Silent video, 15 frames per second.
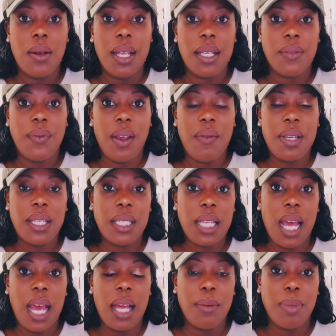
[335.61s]
It's very
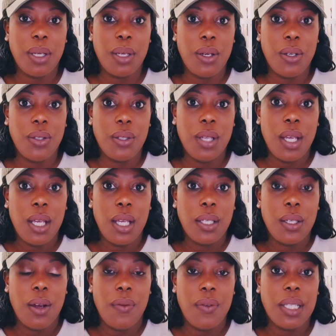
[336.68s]
sad because
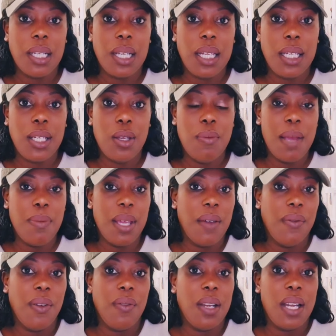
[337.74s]
obviously you may be a
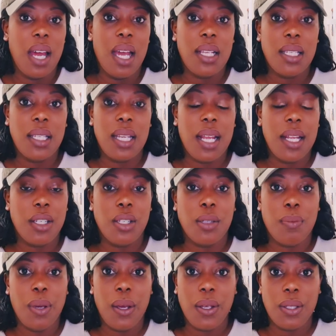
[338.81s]
very nice-natured
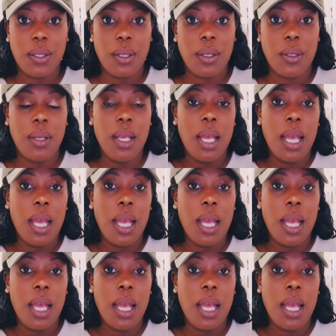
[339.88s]
person.